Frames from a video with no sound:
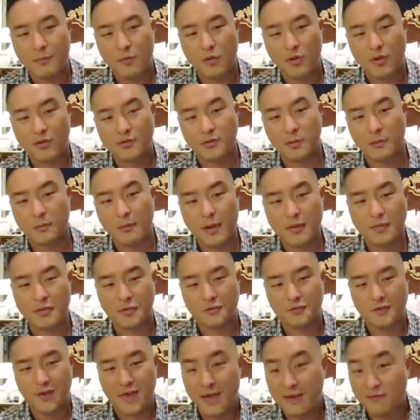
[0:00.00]
of November
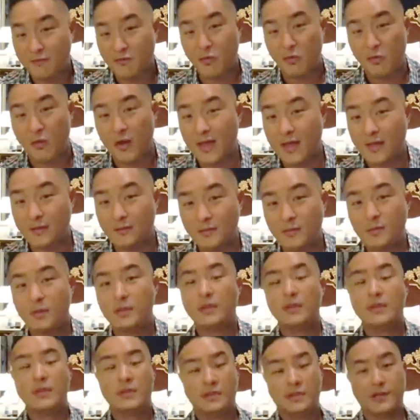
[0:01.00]
is a month of heavy
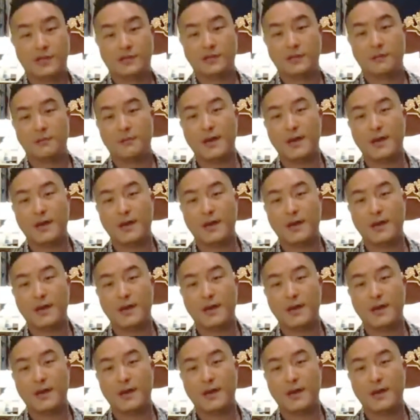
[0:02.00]
rain.